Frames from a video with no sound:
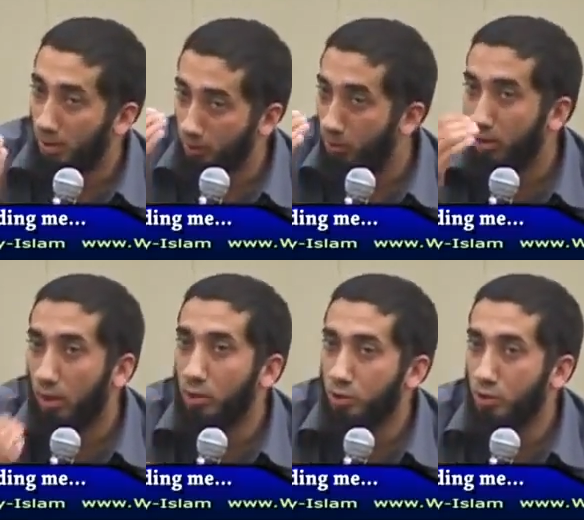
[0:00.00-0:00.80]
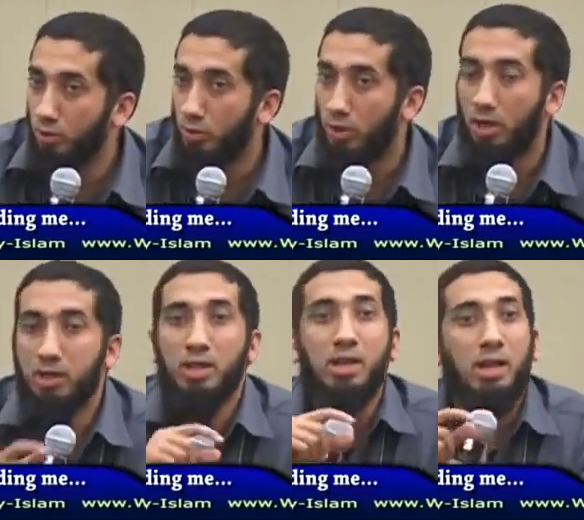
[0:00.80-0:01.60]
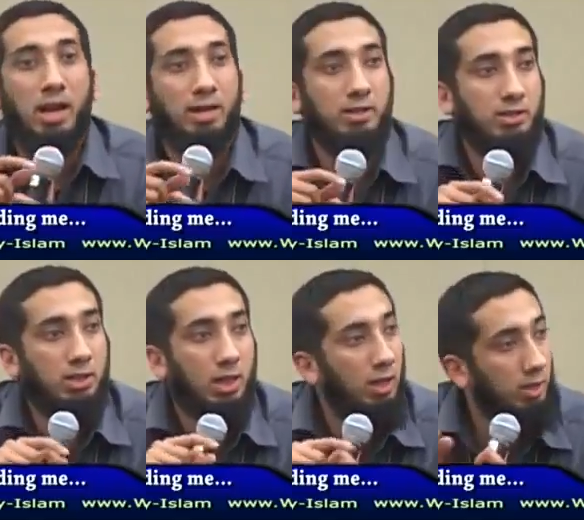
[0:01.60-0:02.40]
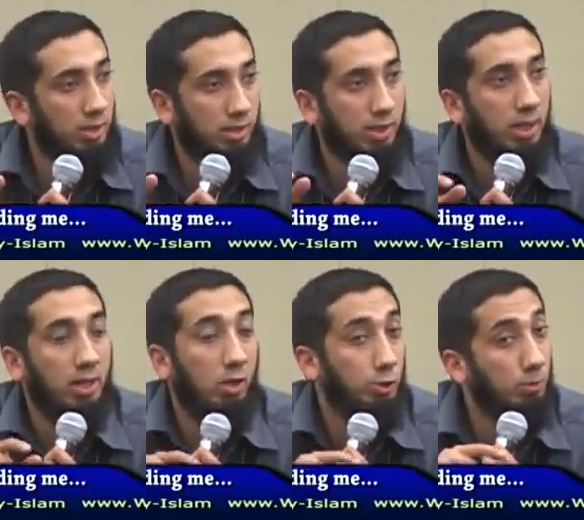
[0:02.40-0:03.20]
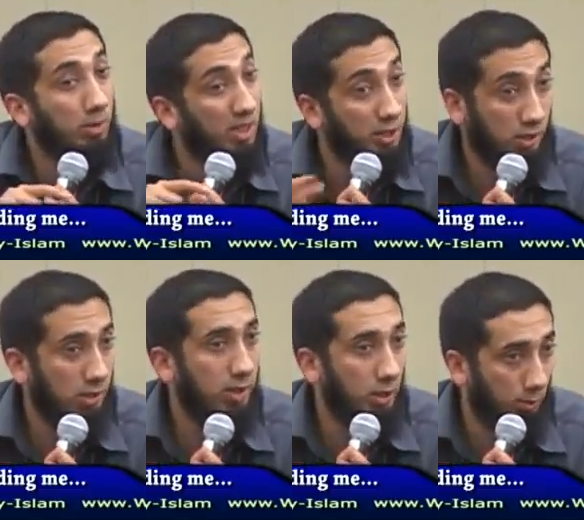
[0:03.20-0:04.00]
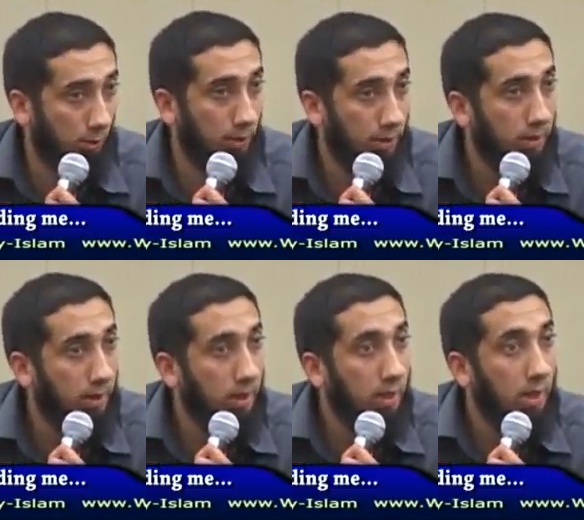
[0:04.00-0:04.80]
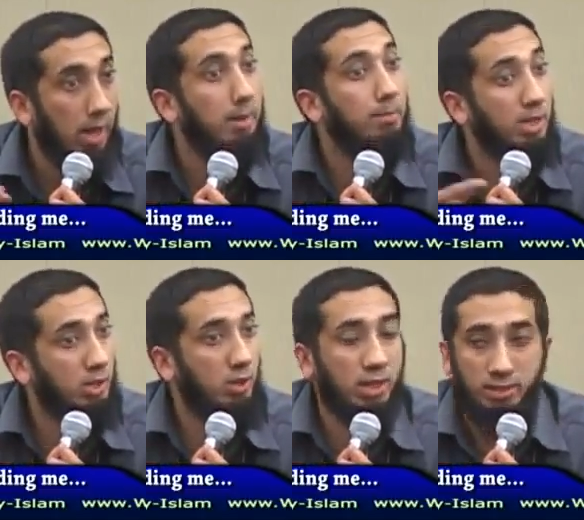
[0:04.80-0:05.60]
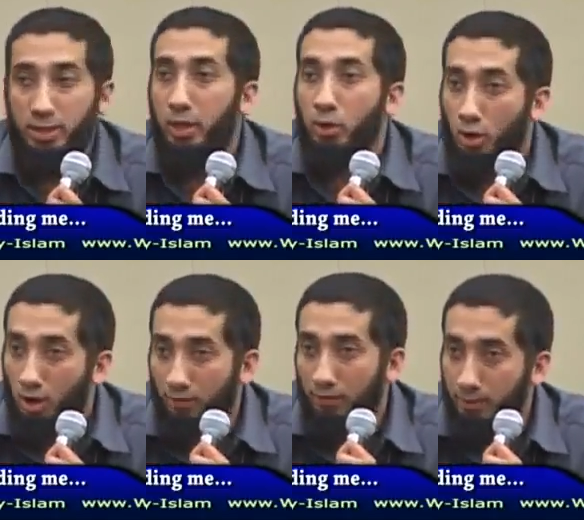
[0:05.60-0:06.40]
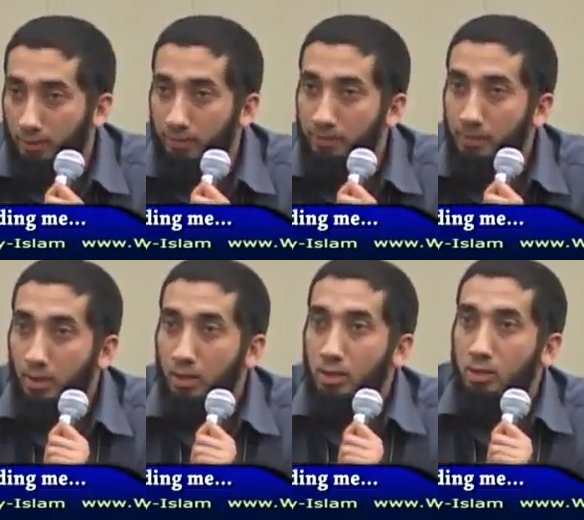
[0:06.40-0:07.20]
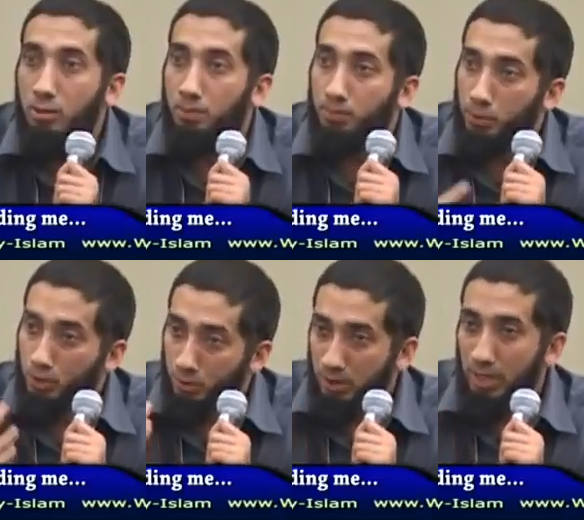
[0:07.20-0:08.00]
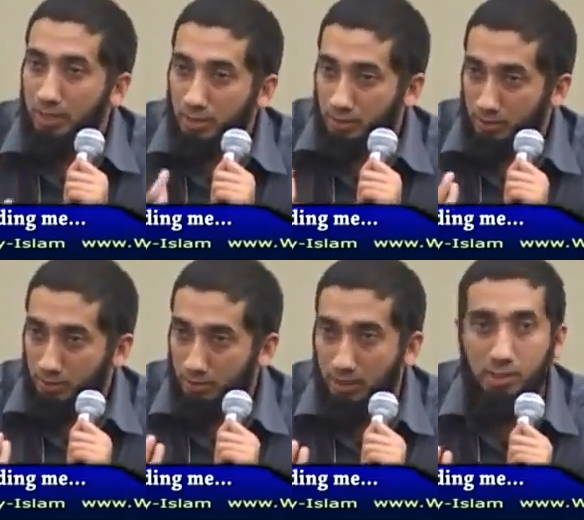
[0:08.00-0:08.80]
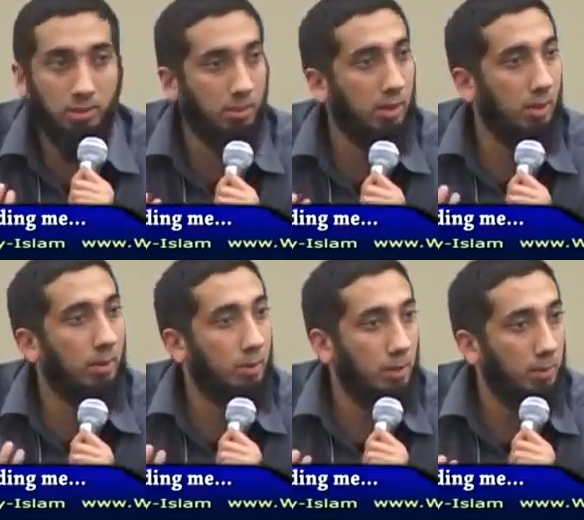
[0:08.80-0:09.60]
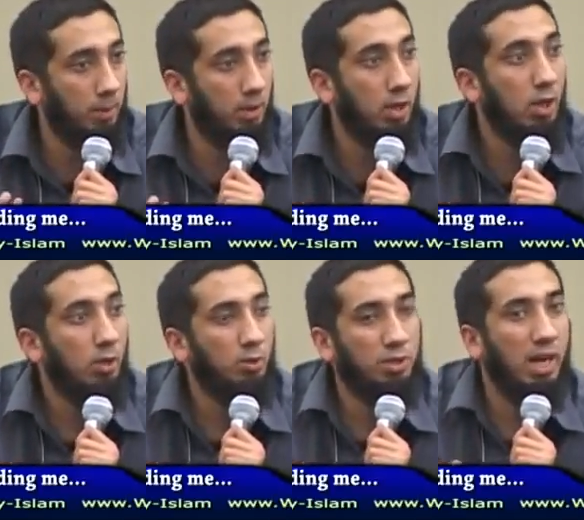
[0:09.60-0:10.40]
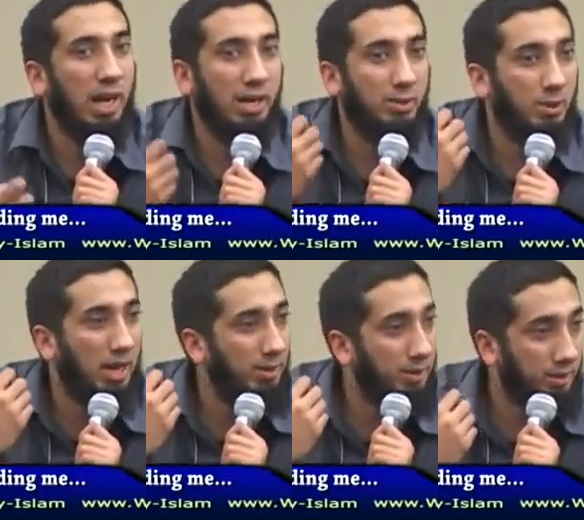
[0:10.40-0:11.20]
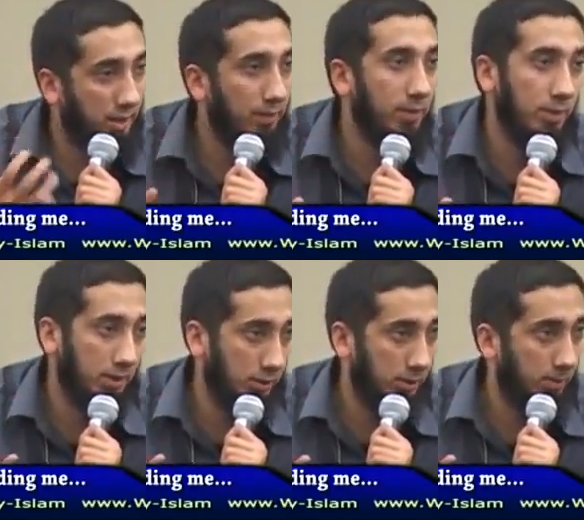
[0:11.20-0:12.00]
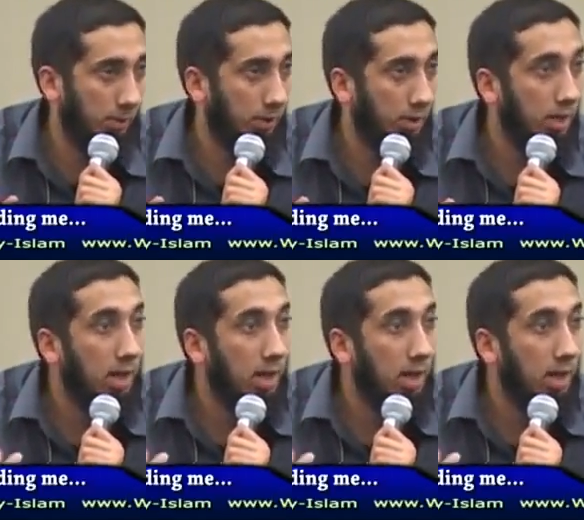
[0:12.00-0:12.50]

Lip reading: in regards to the Quran, and it's carelessly and also maliciously quoted and mistranslated often to create this sentiment among people who say, I'd rather never read this book.